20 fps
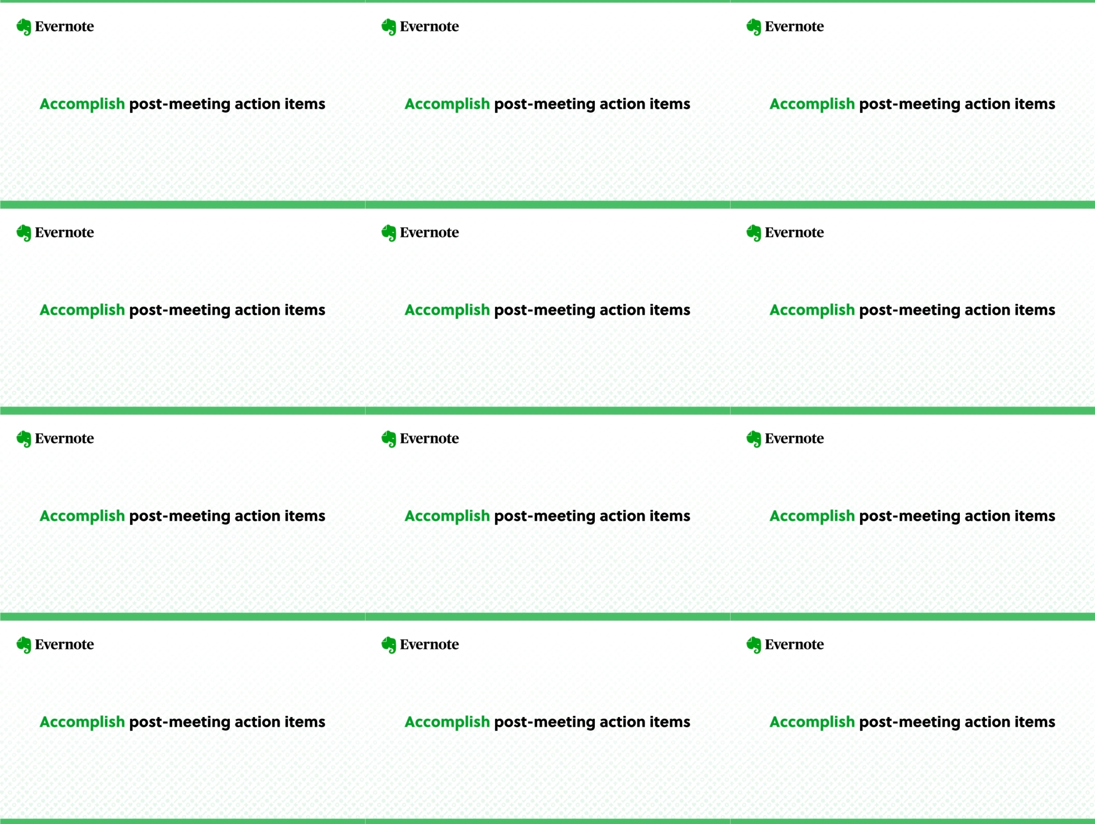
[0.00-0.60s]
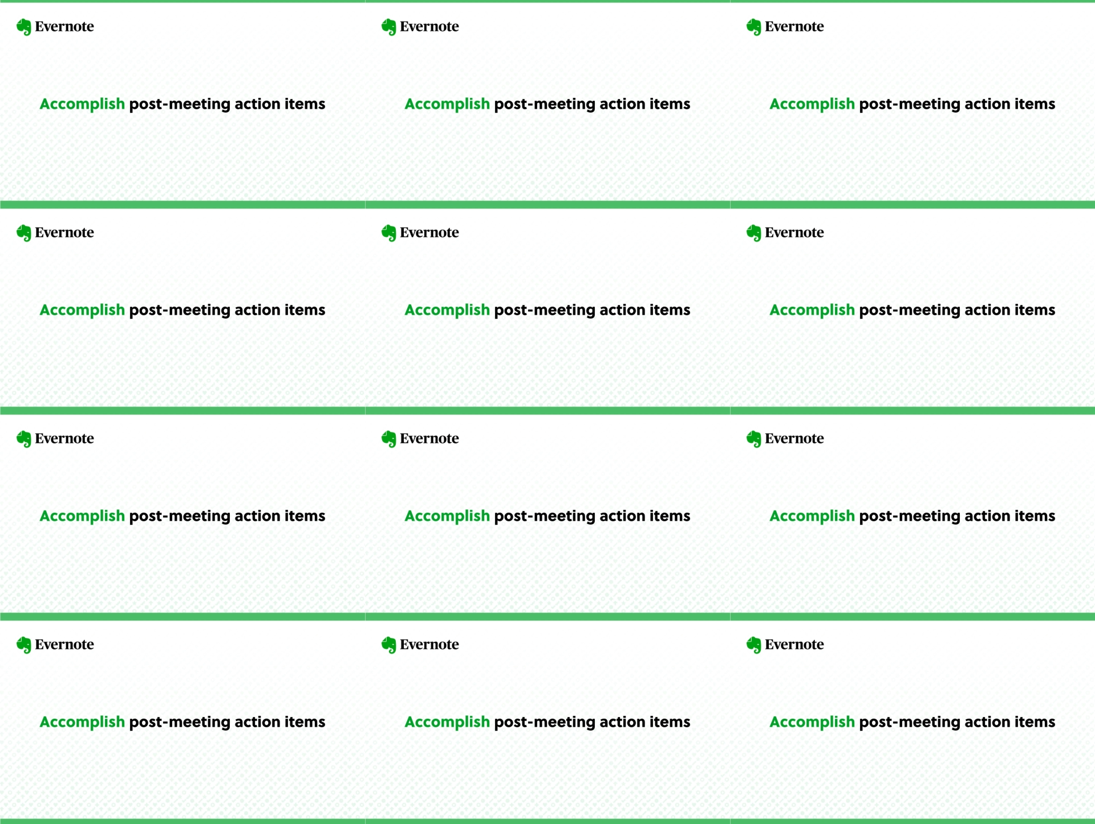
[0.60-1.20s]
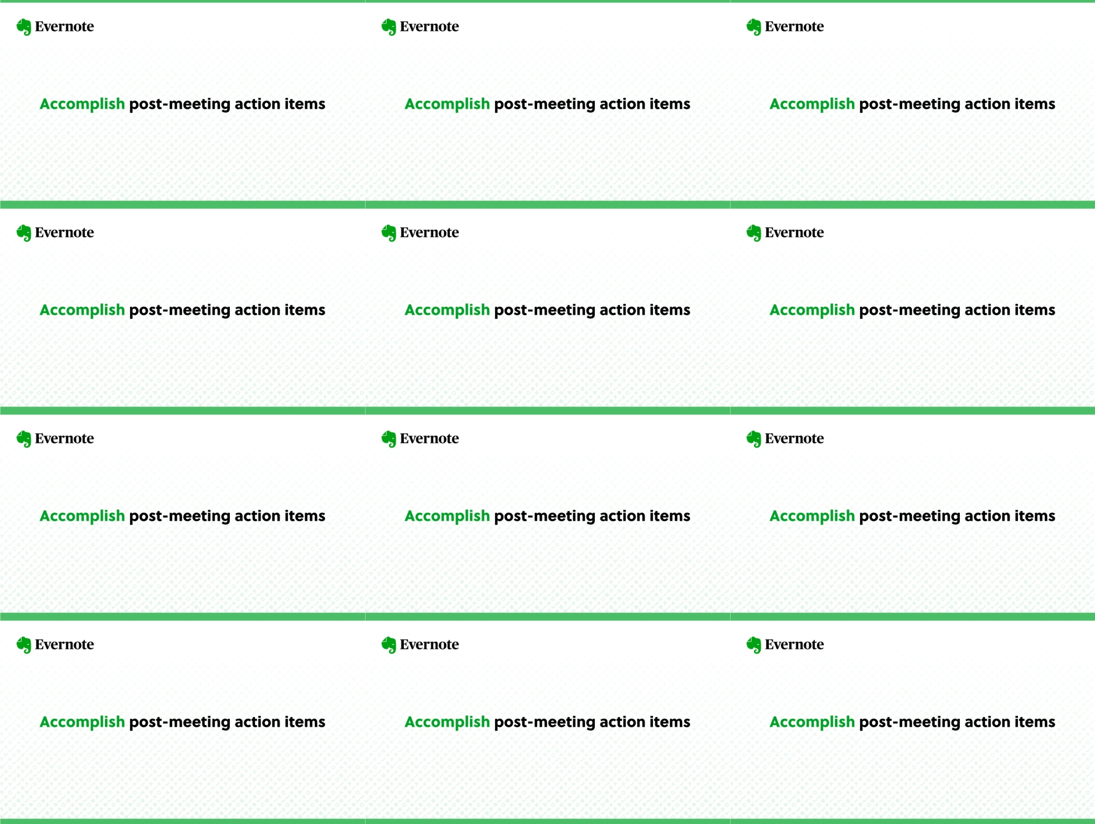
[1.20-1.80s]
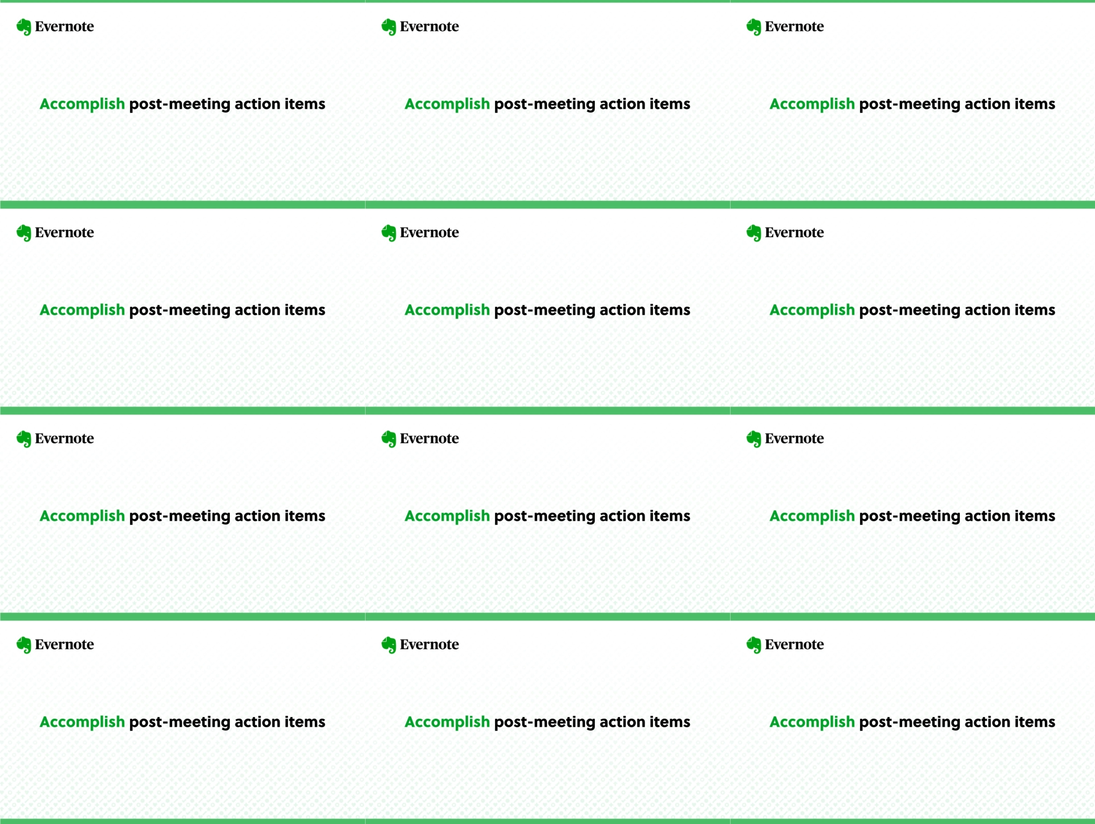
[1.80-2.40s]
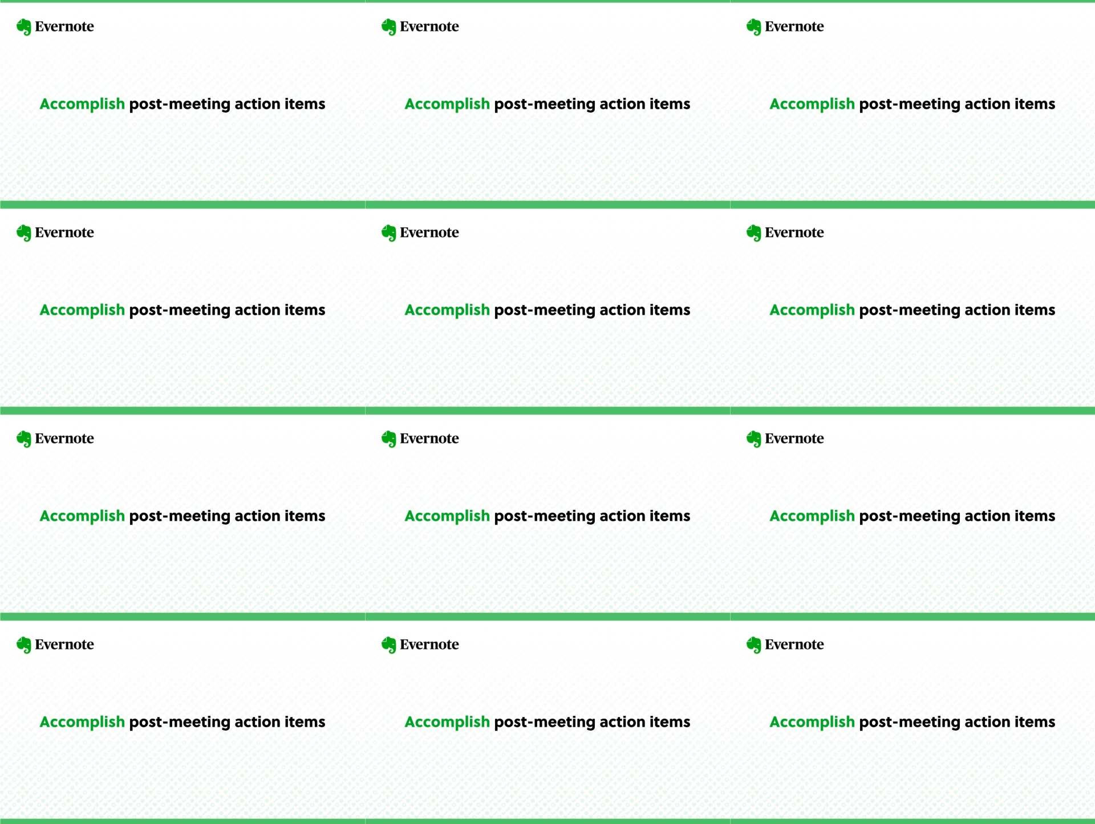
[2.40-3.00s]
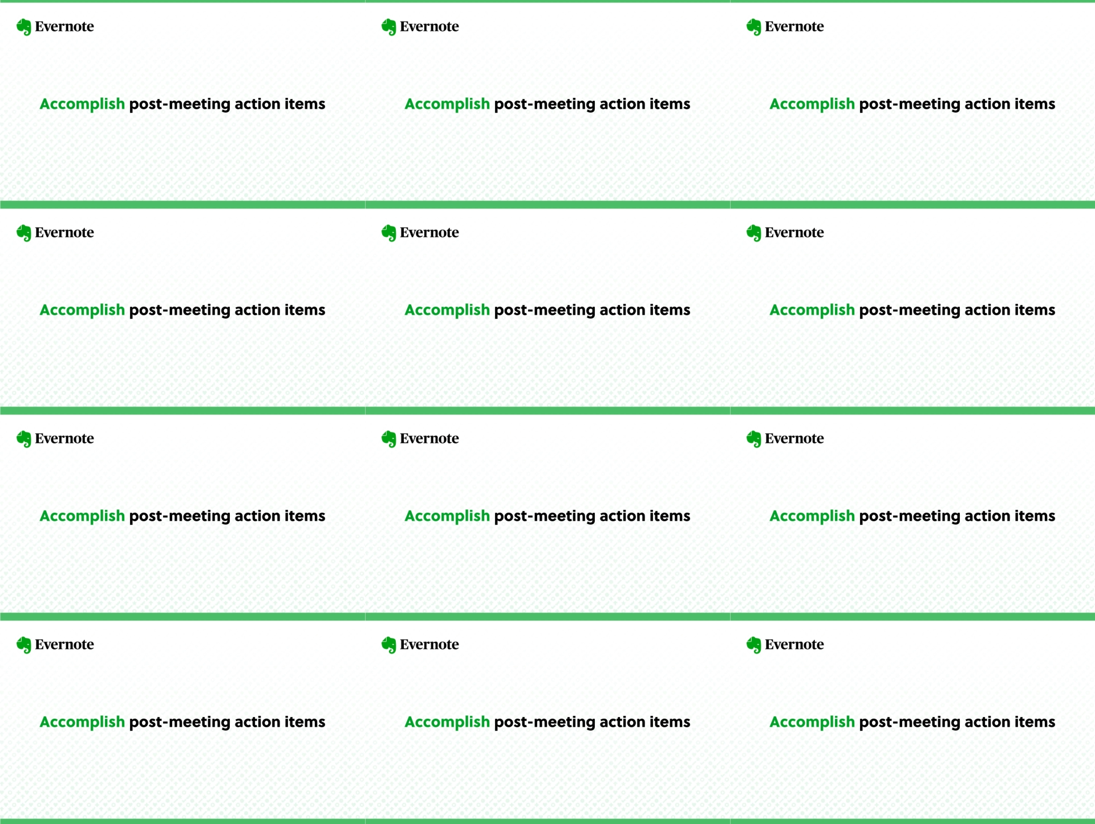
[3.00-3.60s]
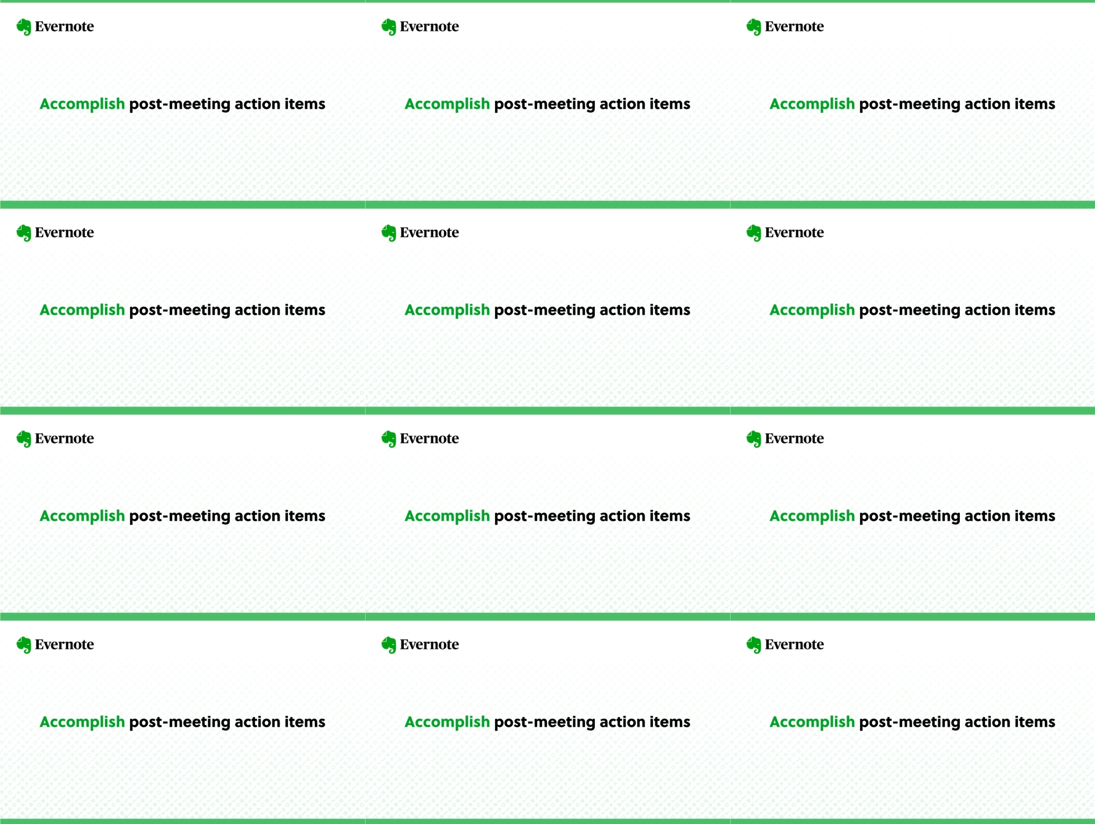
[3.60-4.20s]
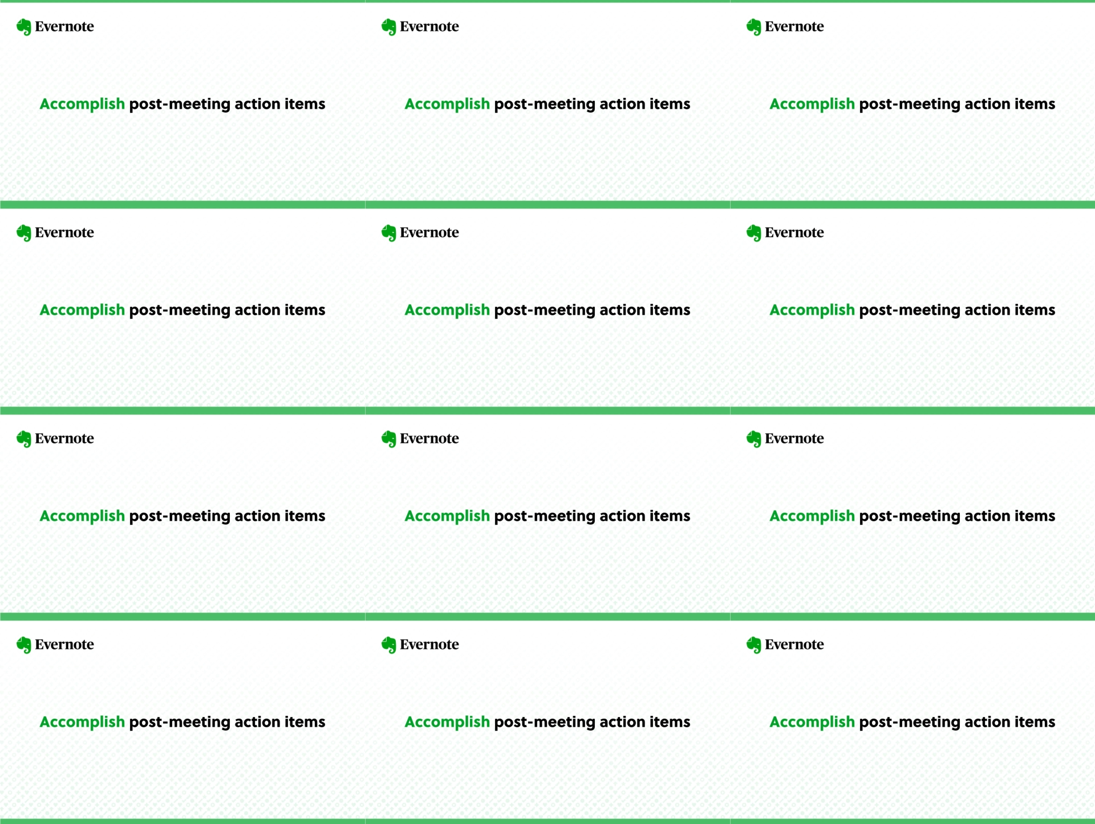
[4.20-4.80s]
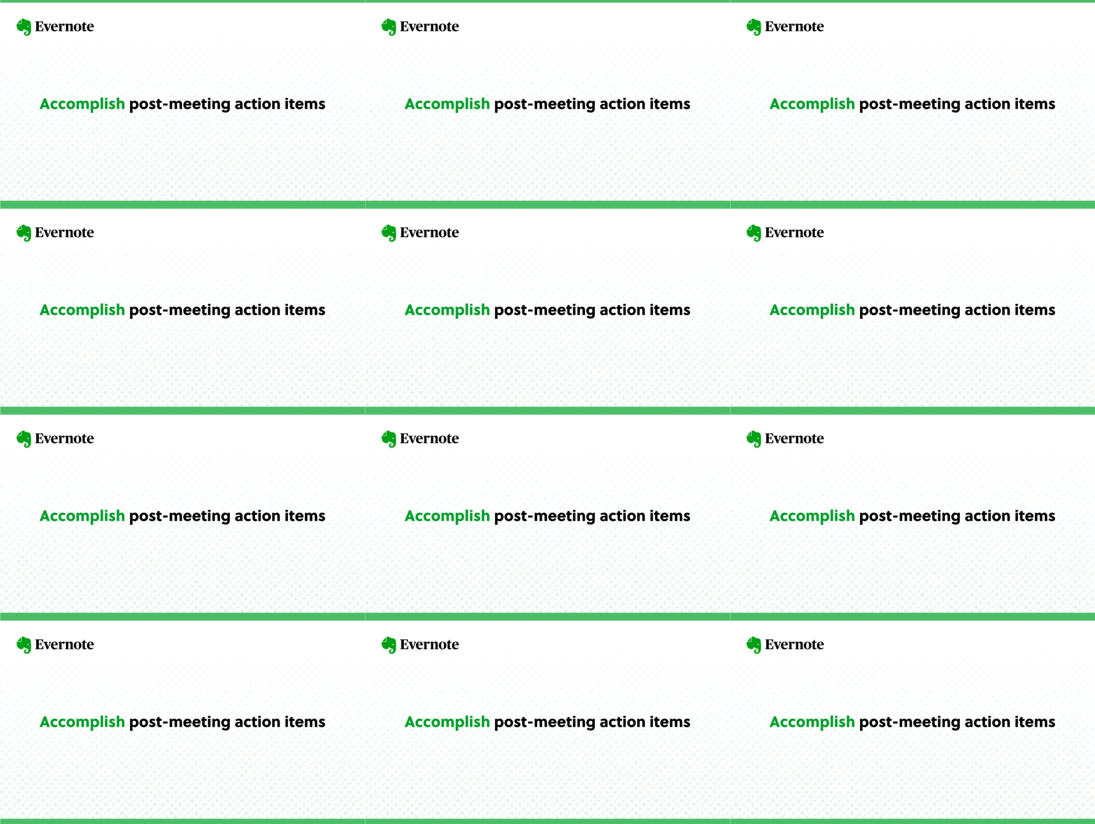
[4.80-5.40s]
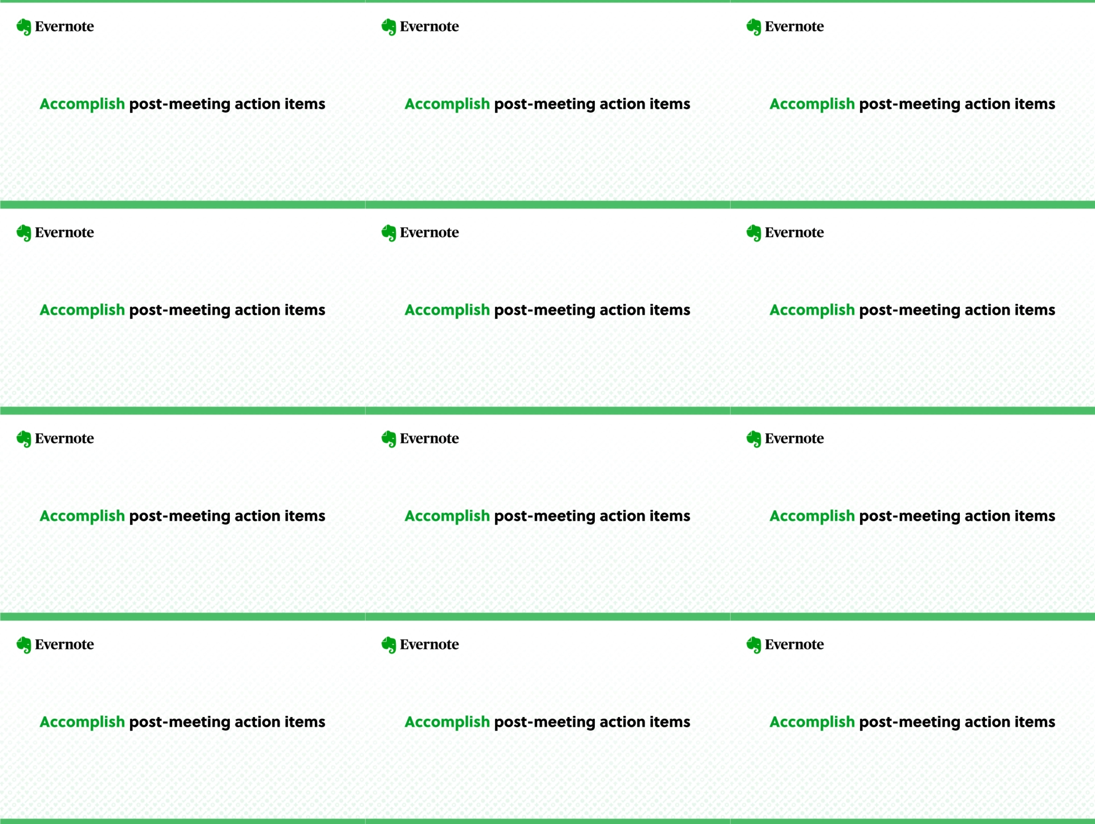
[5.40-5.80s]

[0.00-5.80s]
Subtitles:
[unreadable: no face in view]